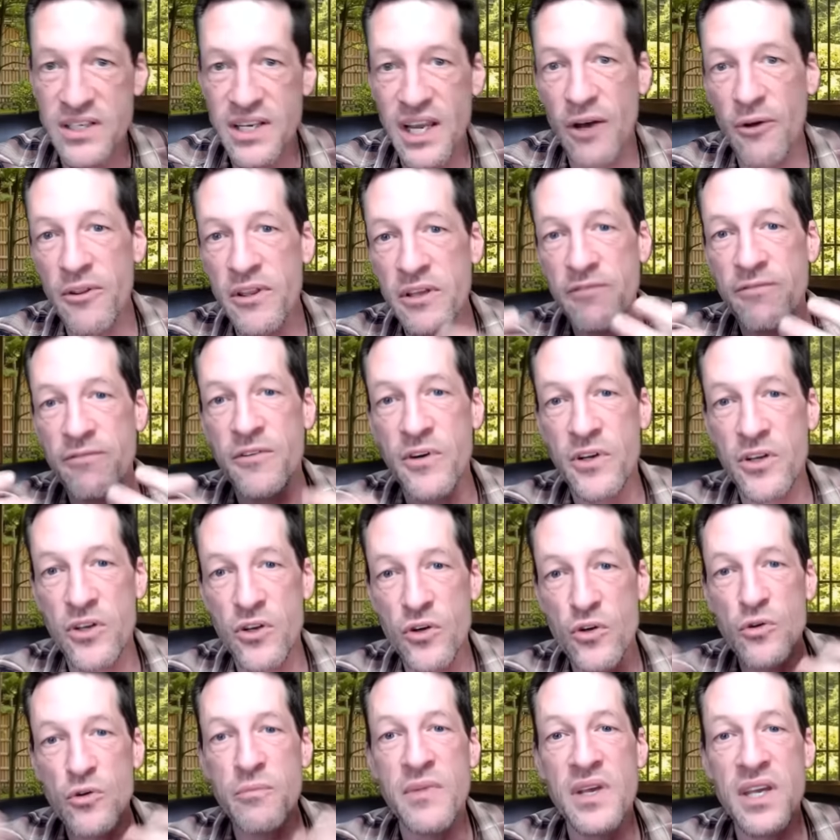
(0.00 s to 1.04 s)
healthy for
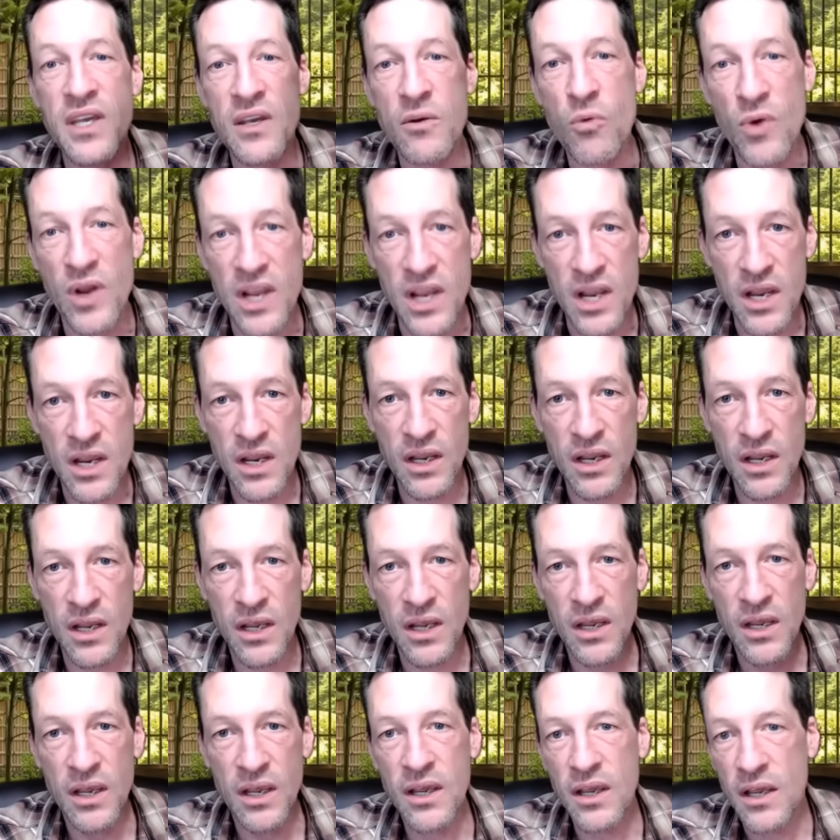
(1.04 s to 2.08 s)
you, me, we,
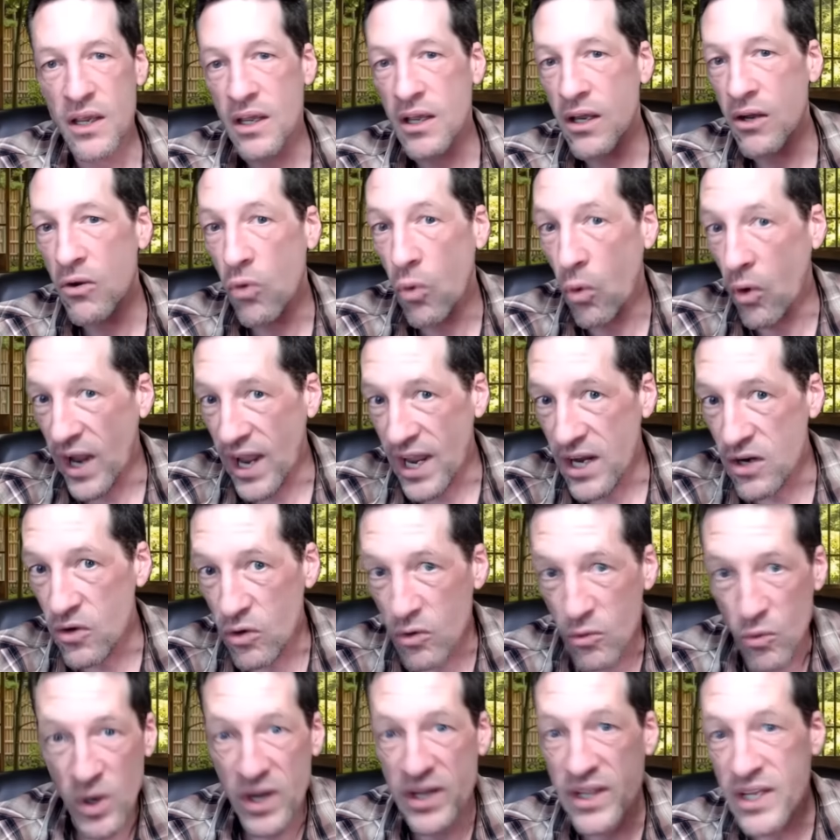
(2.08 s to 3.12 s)
and or, and or
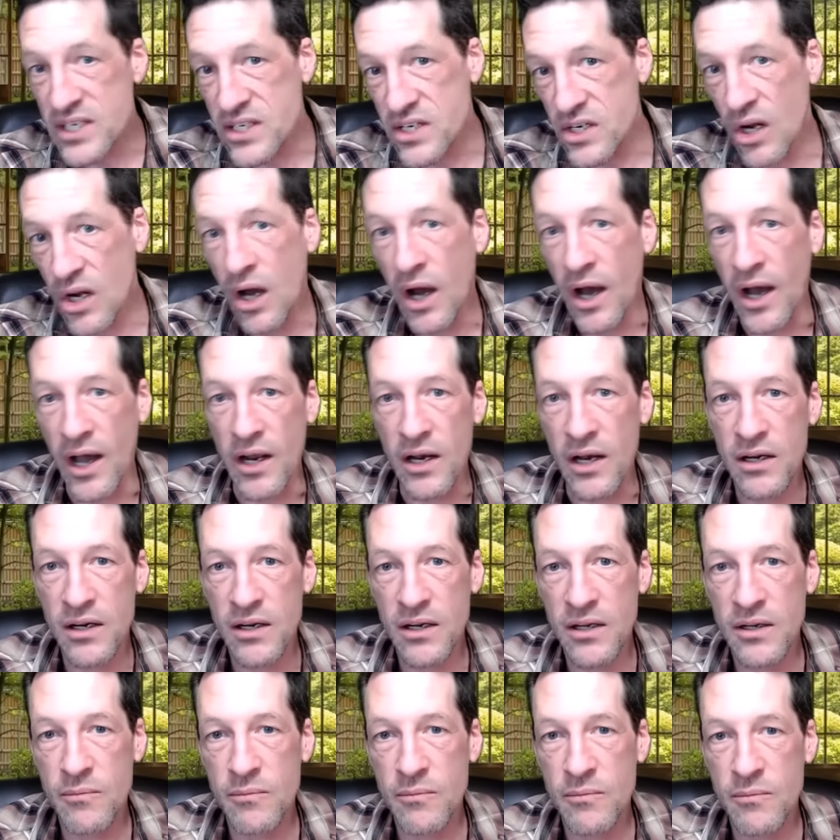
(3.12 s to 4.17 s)
one that's not.
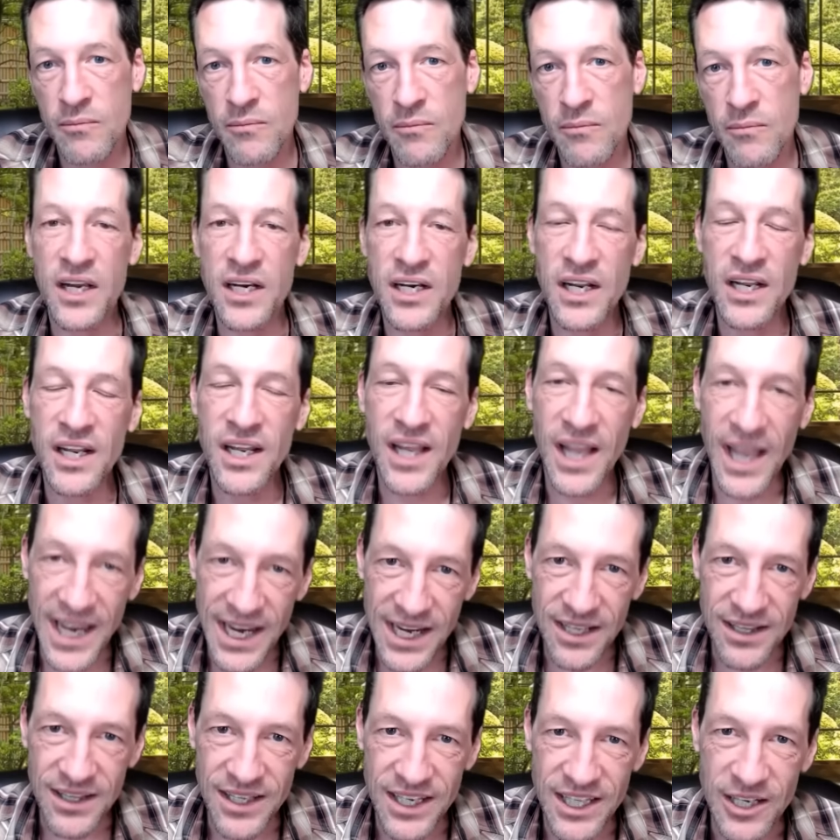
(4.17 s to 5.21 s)
But it's
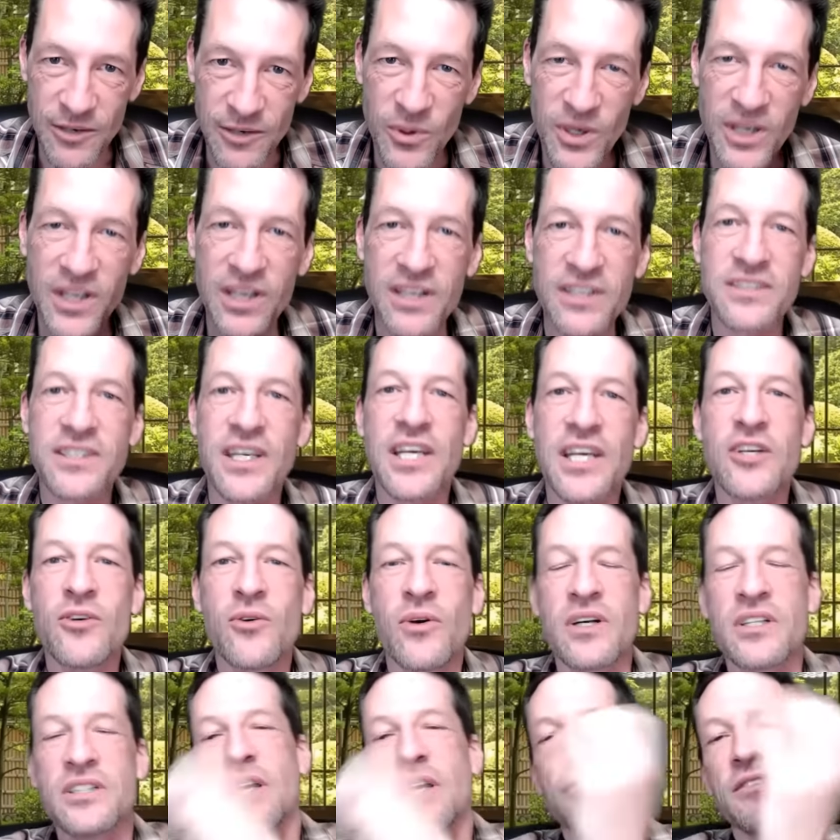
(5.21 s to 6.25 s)
unlikely that we're going to say to
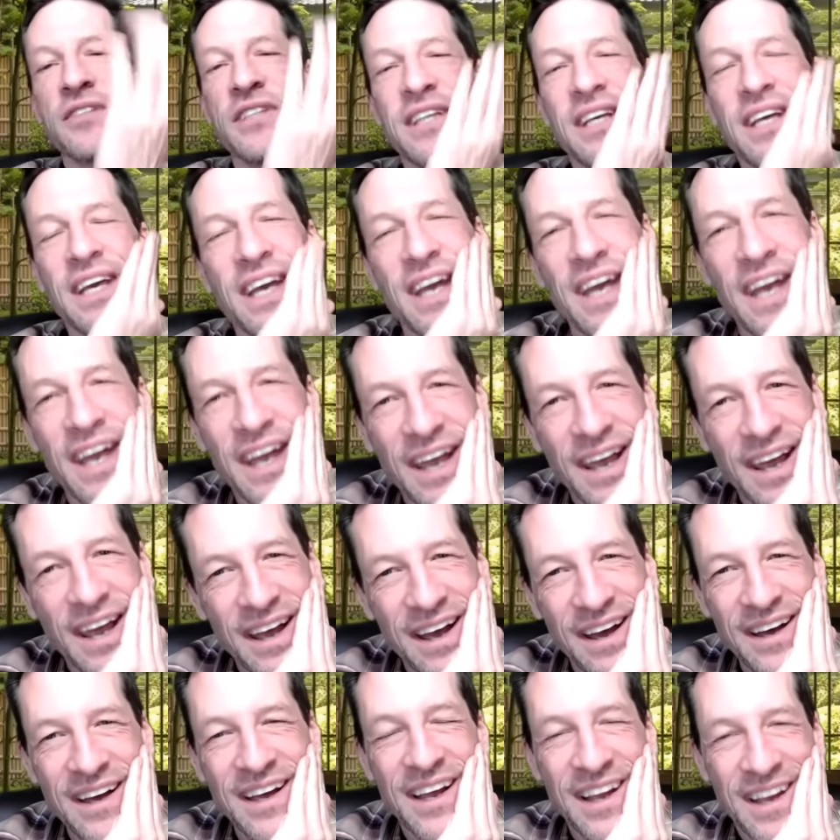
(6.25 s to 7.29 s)
ourselves,
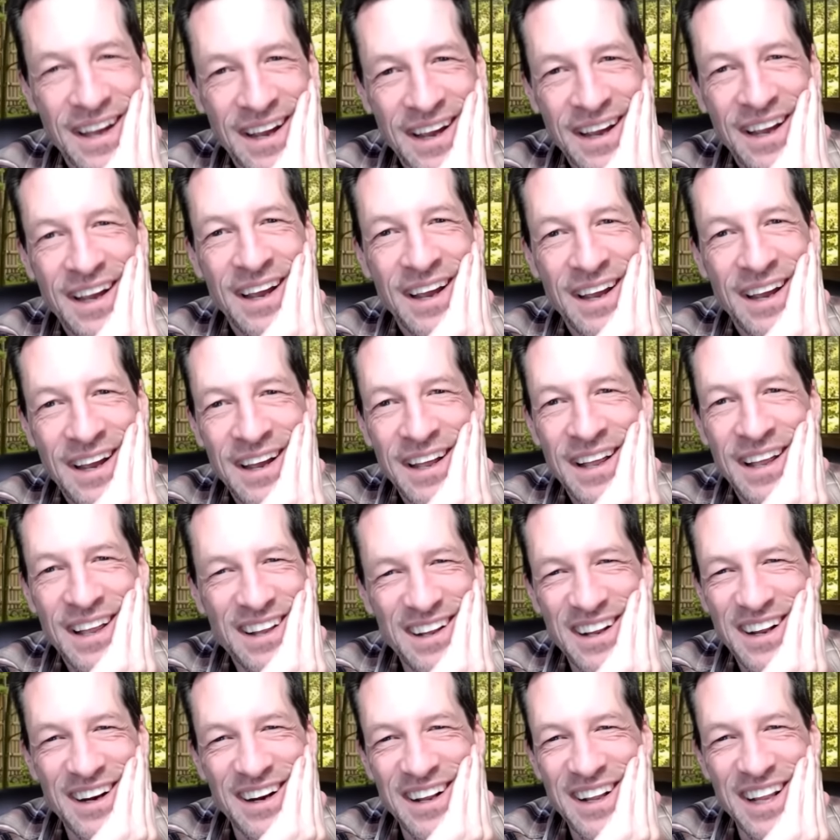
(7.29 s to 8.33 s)
"Yeah,
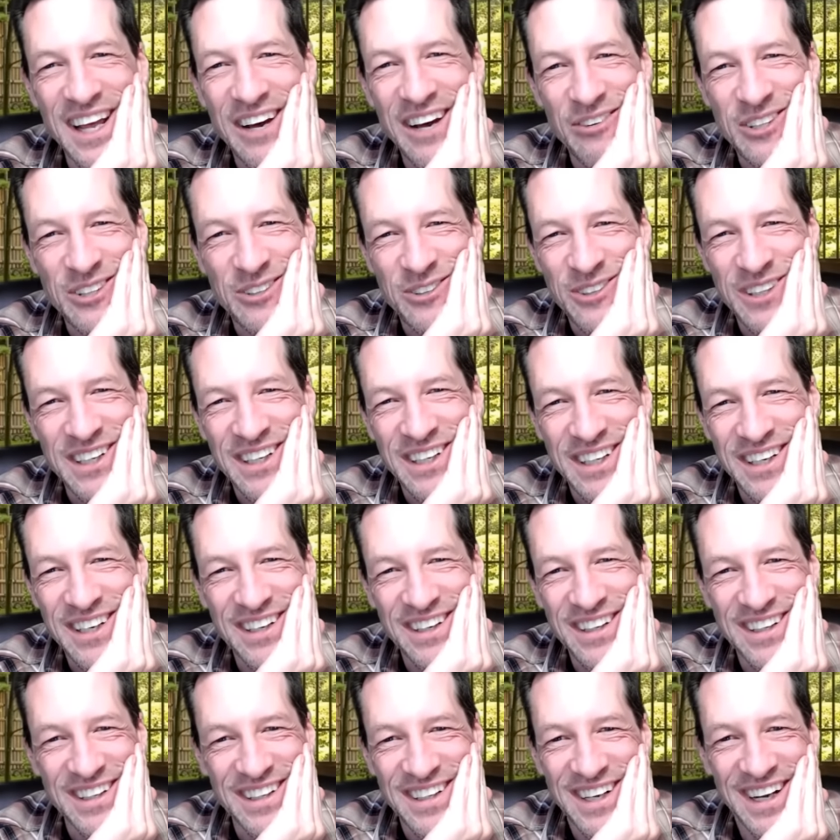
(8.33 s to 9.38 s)
none of that was really
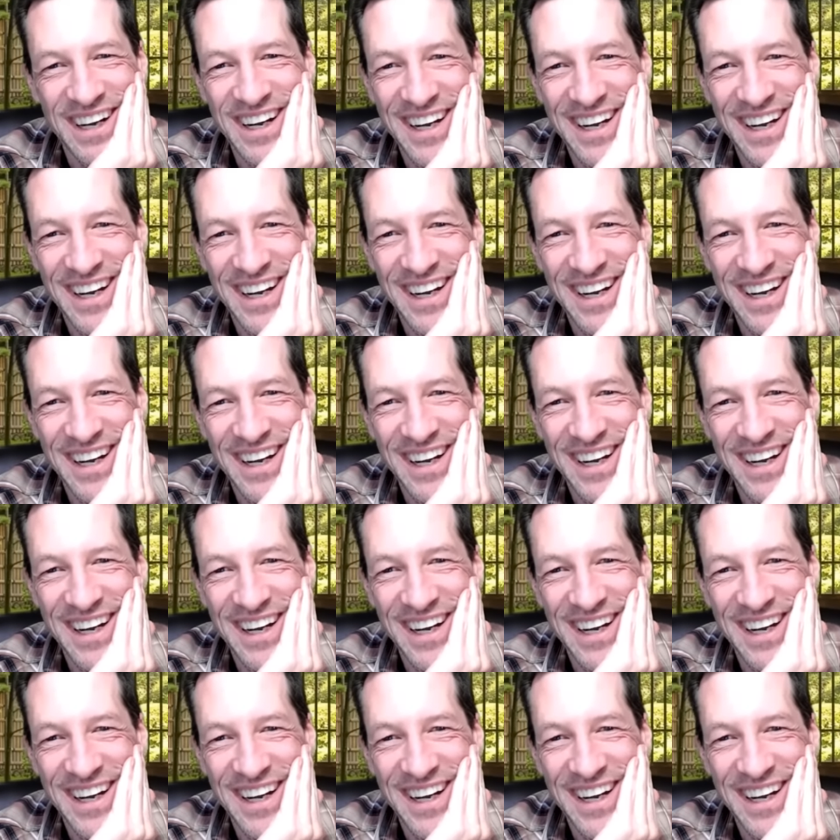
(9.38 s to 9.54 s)
good."